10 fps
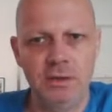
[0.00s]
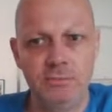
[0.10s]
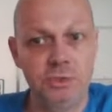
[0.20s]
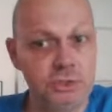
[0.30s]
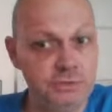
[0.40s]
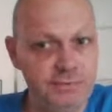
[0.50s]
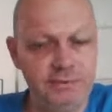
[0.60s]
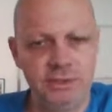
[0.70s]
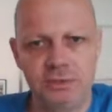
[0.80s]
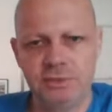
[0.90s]
which is
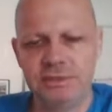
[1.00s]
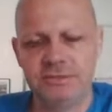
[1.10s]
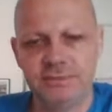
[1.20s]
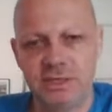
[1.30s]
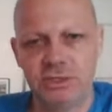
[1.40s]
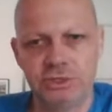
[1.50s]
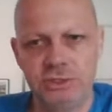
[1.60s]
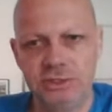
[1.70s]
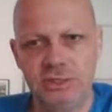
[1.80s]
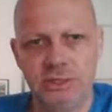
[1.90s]
very aggressive
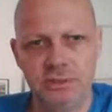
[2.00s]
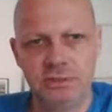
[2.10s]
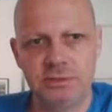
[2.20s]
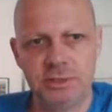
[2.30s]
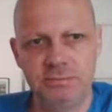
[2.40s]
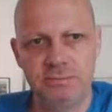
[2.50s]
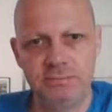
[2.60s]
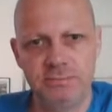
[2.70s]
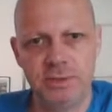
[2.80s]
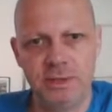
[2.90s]
actually, and
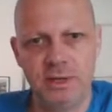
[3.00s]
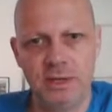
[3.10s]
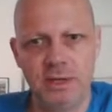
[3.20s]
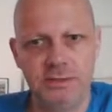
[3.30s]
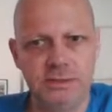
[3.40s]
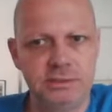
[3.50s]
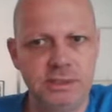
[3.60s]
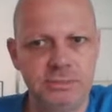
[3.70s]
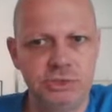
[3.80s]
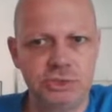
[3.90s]
I did
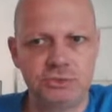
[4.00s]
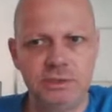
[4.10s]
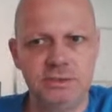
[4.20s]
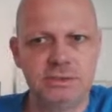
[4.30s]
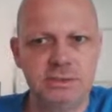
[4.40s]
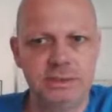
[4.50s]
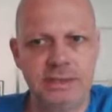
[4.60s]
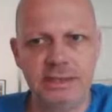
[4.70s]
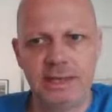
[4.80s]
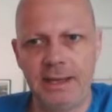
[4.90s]
demonstrate this in the
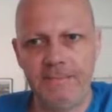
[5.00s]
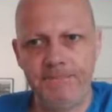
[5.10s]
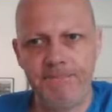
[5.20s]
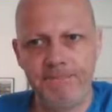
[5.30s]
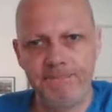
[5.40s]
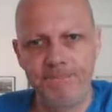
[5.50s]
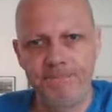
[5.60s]
game,